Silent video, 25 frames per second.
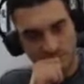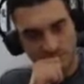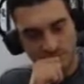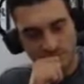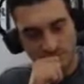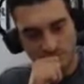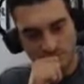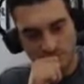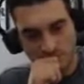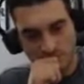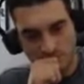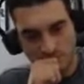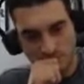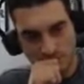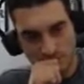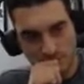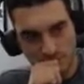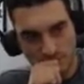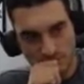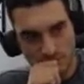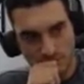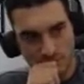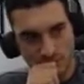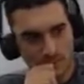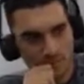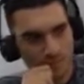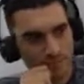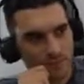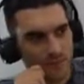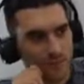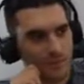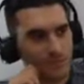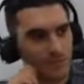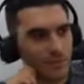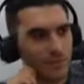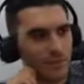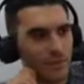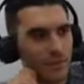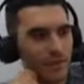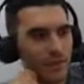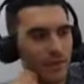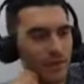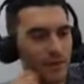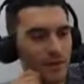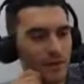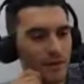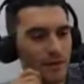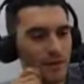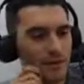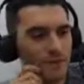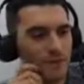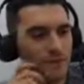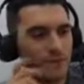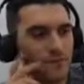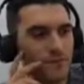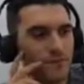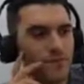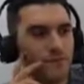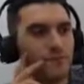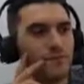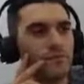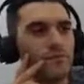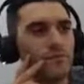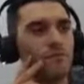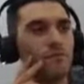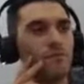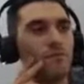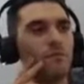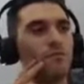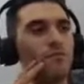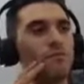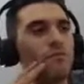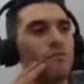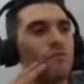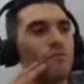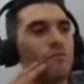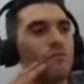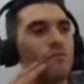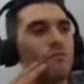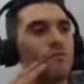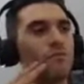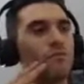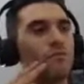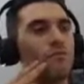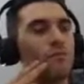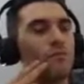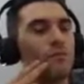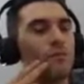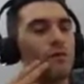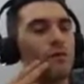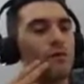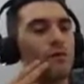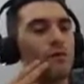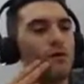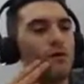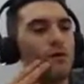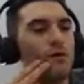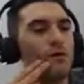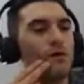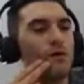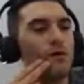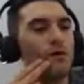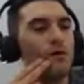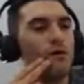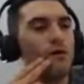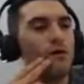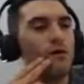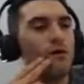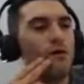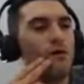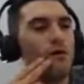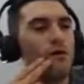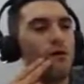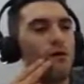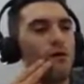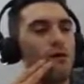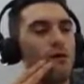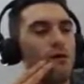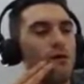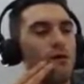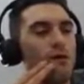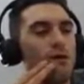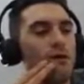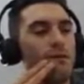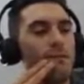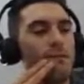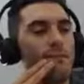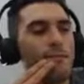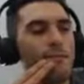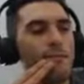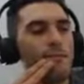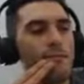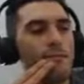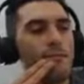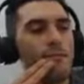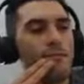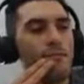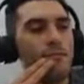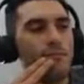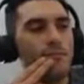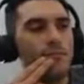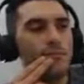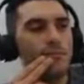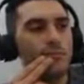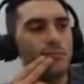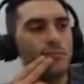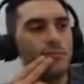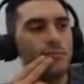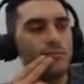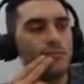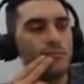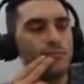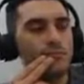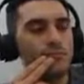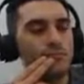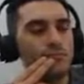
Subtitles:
(not speaking)